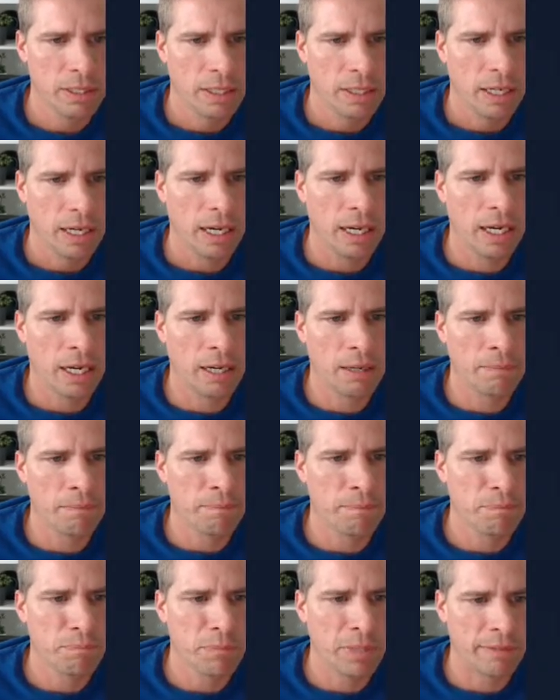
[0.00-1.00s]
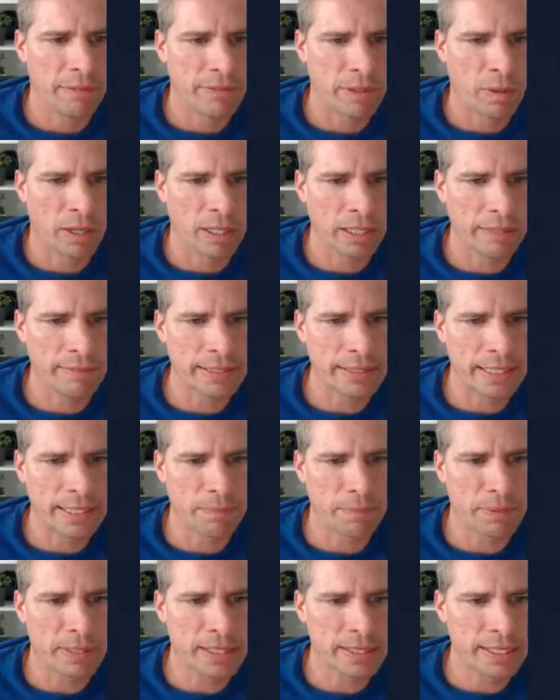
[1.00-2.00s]
But if they want to leave a
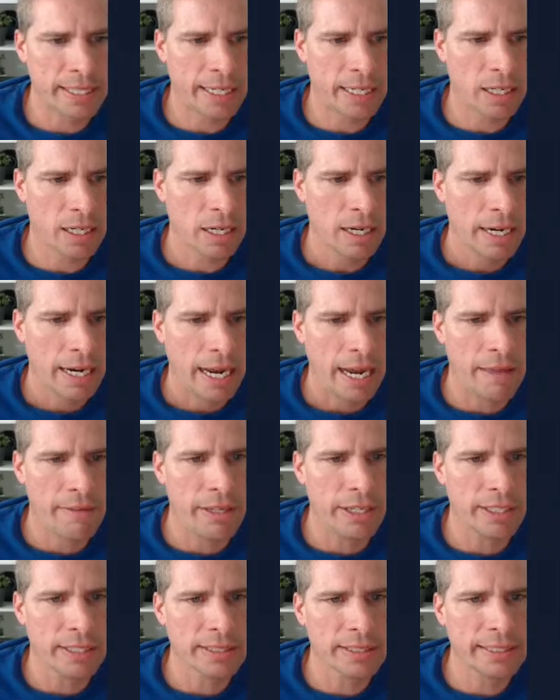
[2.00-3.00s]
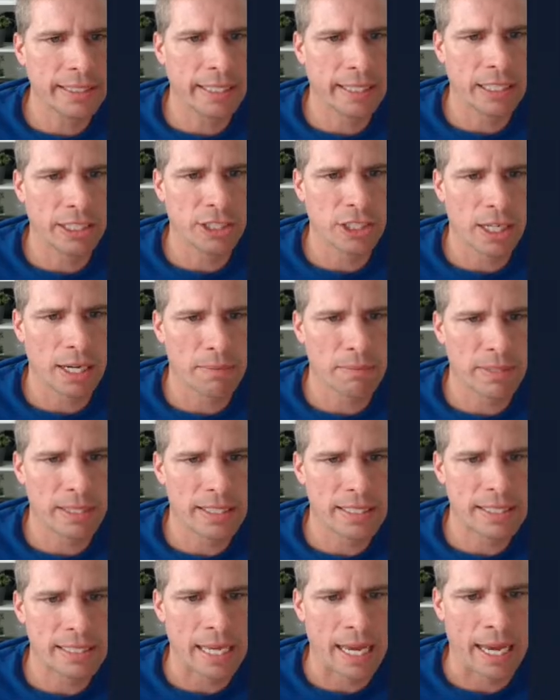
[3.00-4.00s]
tip, it's there. And then you can see on a job
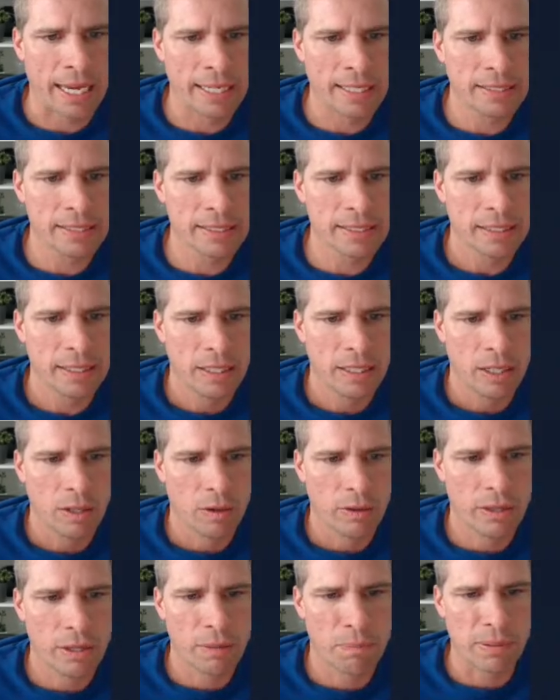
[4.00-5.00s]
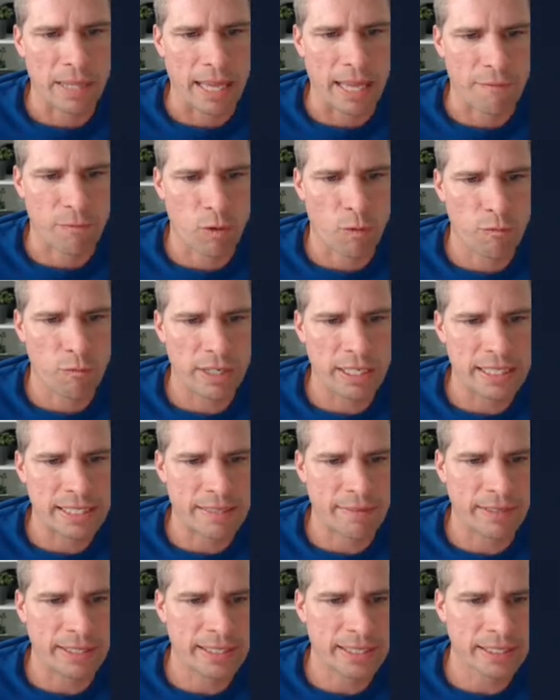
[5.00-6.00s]
this size, the platform fee is
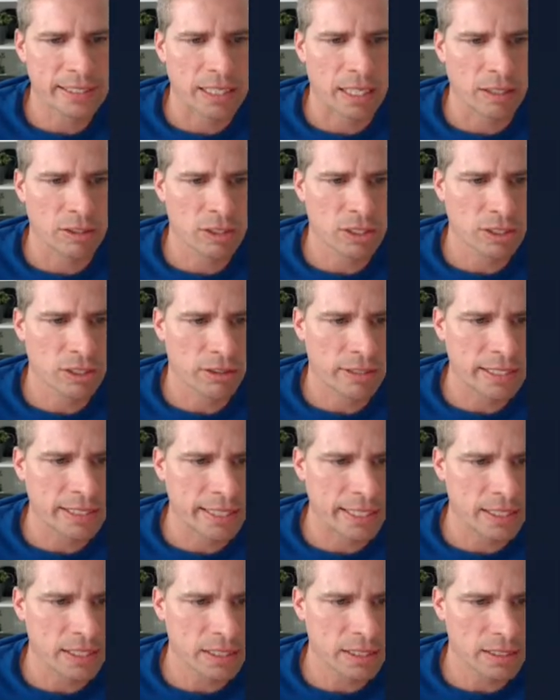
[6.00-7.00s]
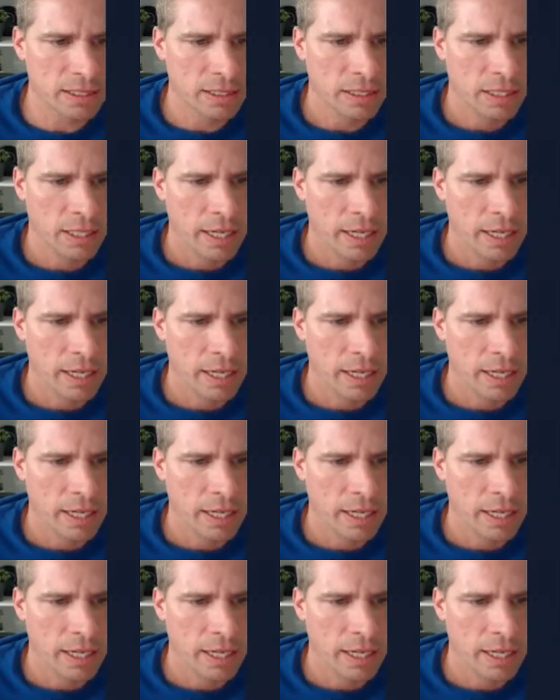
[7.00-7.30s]
$76.30.